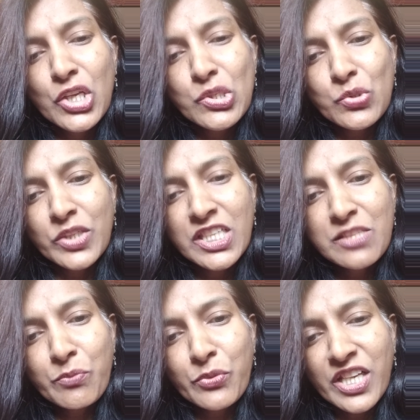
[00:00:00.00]
So
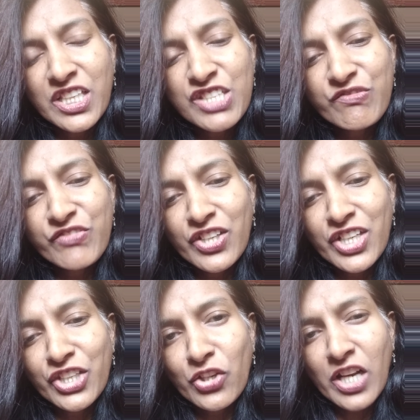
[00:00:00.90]
he's putting this fear
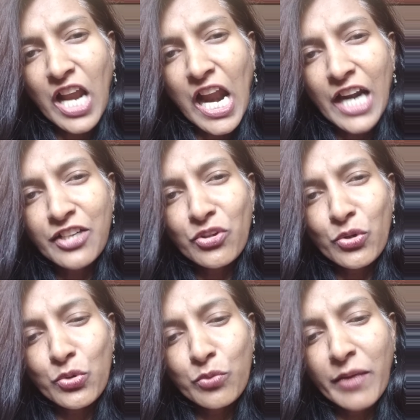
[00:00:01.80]
in your heart
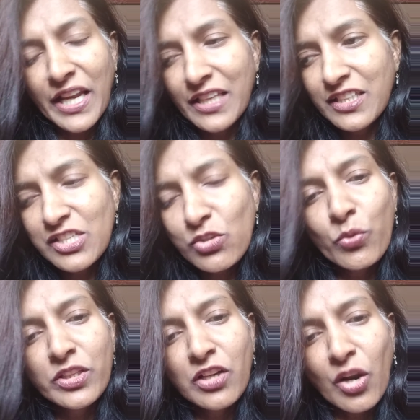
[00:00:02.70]
not to buy these
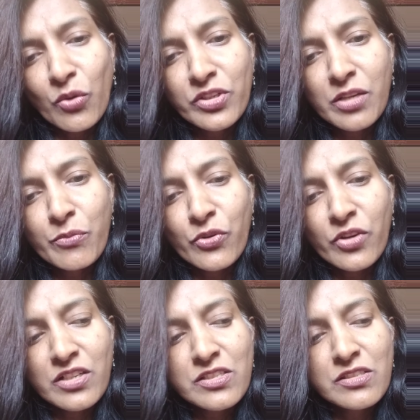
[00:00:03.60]
over-the-counter
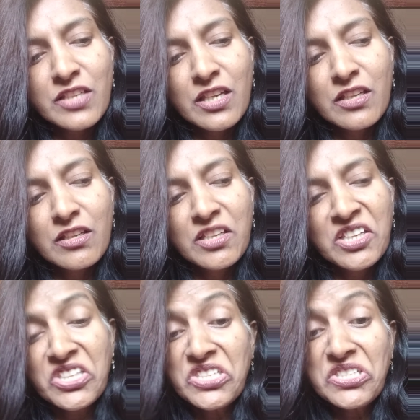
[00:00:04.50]
products.
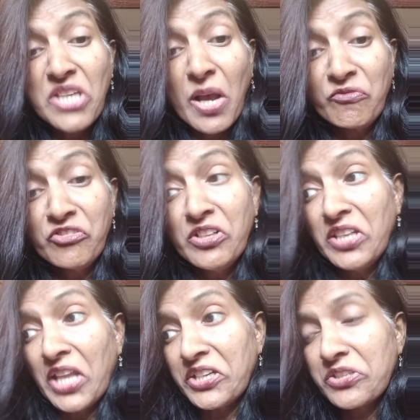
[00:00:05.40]
This is harmful,
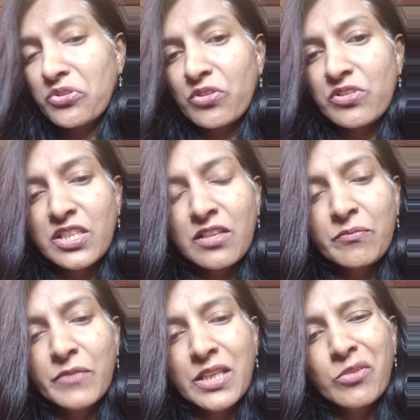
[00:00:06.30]
that is toxic.
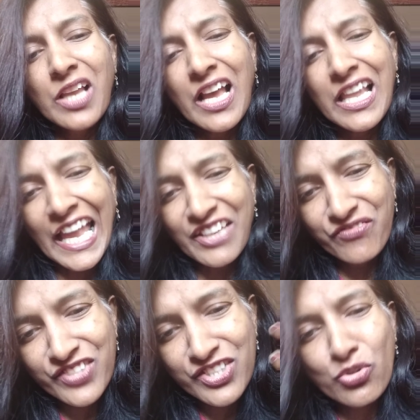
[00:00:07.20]
And they bola, our
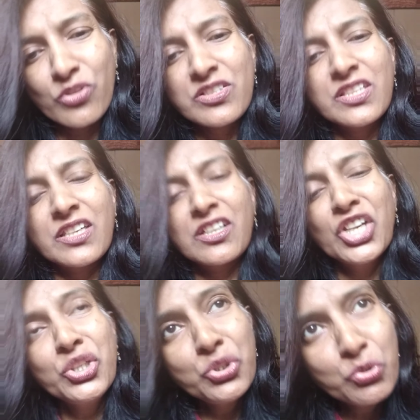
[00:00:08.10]
life is toxic.
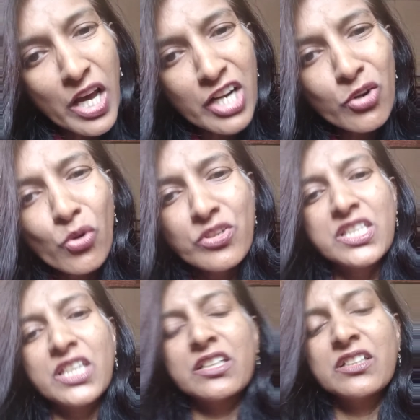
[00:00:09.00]
You are
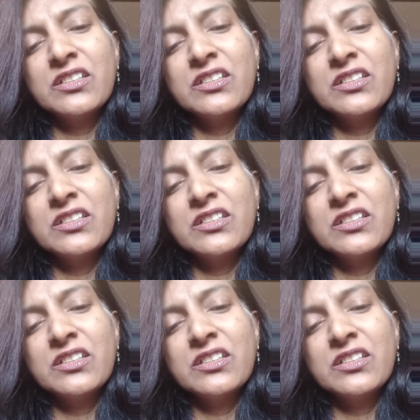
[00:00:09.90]
toxic.